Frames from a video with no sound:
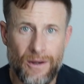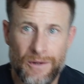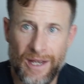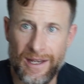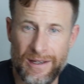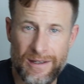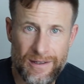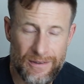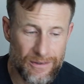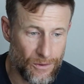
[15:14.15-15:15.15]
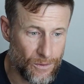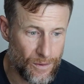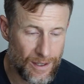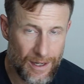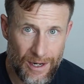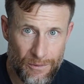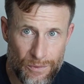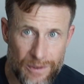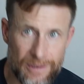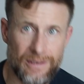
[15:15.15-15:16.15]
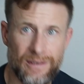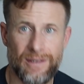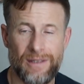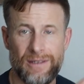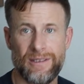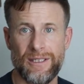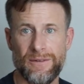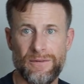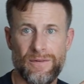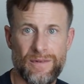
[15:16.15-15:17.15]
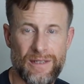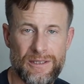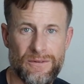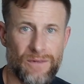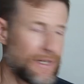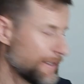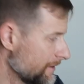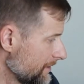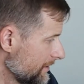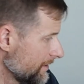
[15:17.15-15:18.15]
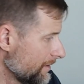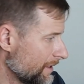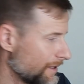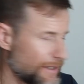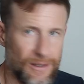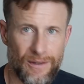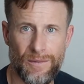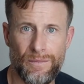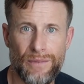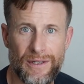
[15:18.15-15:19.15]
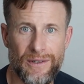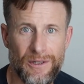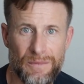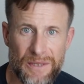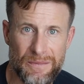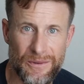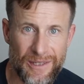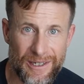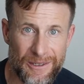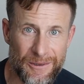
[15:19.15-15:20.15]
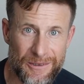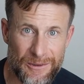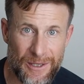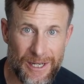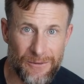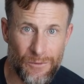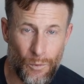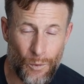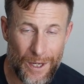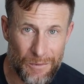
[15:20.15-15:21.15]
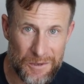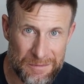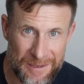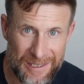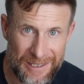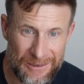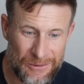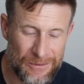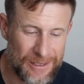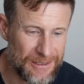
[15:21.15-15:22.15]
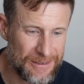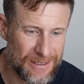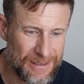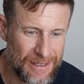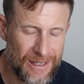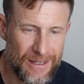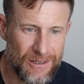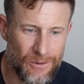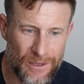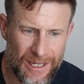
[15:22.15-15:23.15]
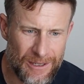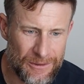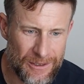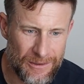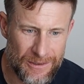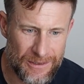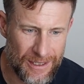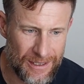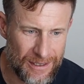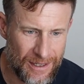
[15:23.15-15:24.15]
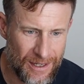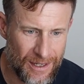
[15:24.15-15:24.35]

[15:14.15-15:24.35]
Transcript: Okay, so I really love these finds, but there are people that I know out there that have way more spectacular finds. I know a guy out there that's got,